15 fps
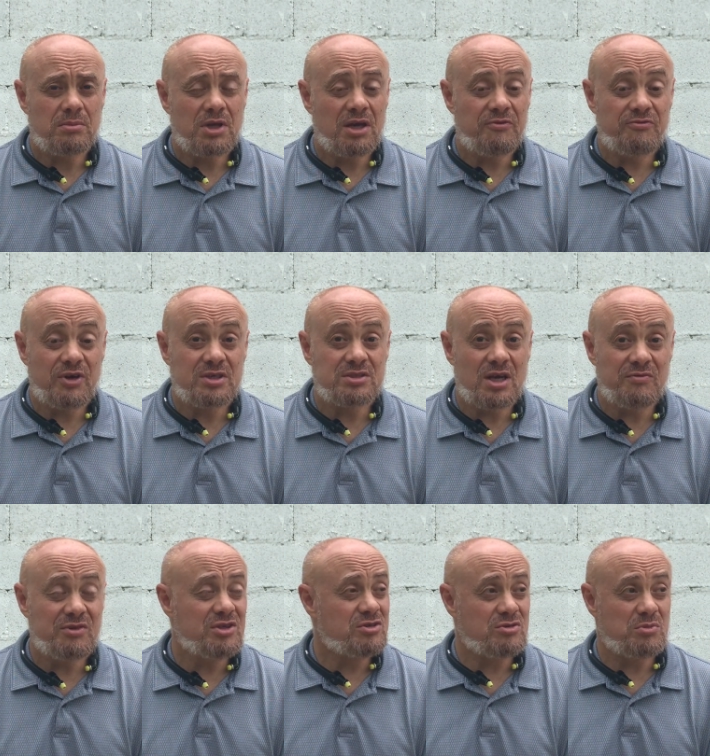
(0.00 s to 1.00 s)
they face
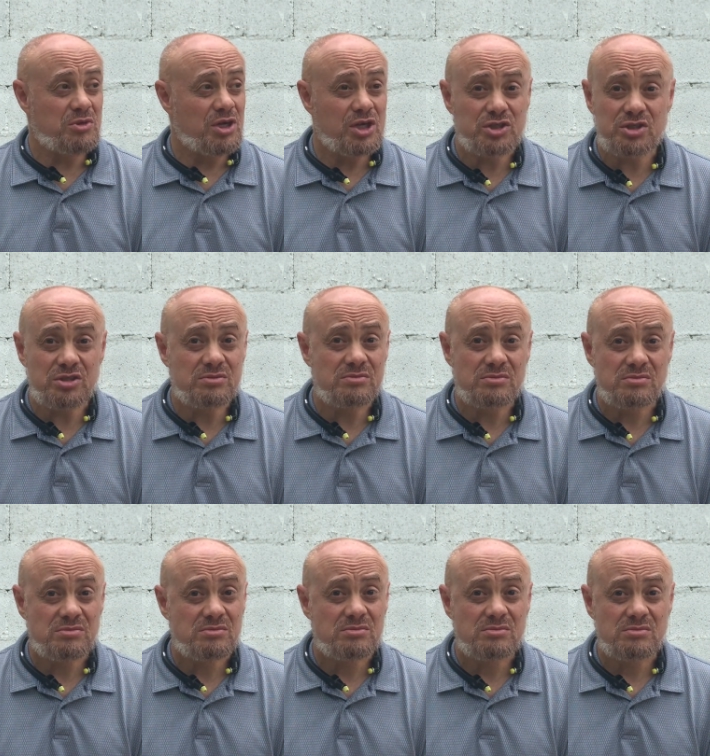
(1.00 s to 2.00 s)
heavy discrimination.
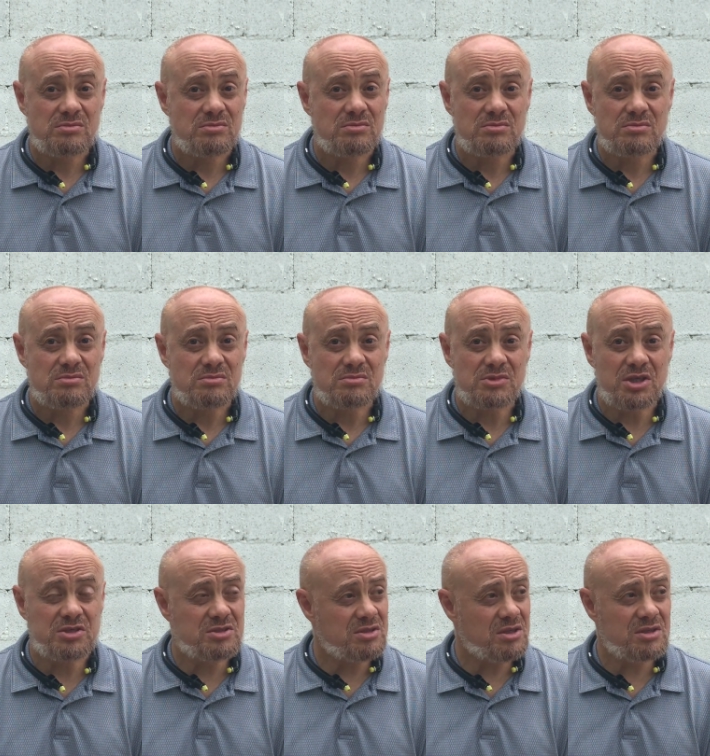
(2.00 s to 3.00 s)

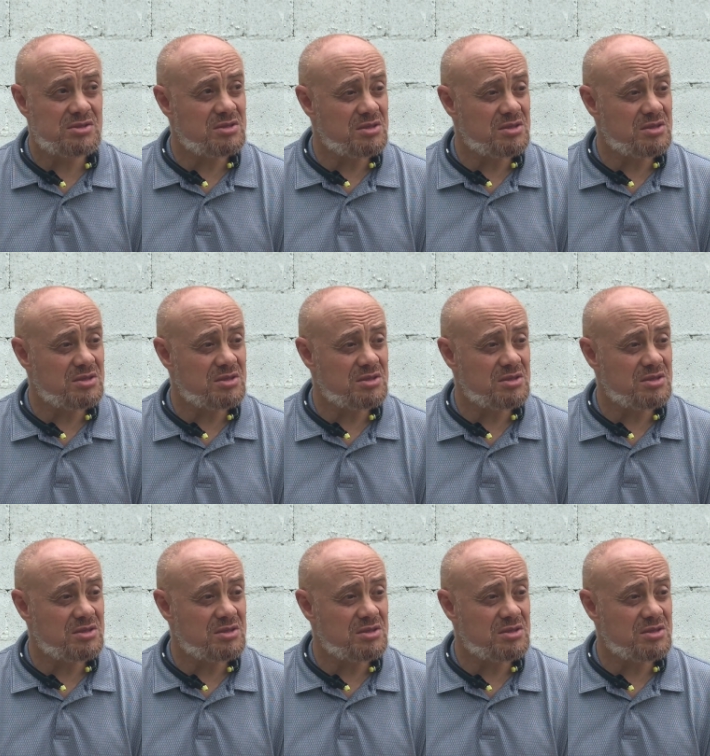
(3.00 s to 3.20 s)
It's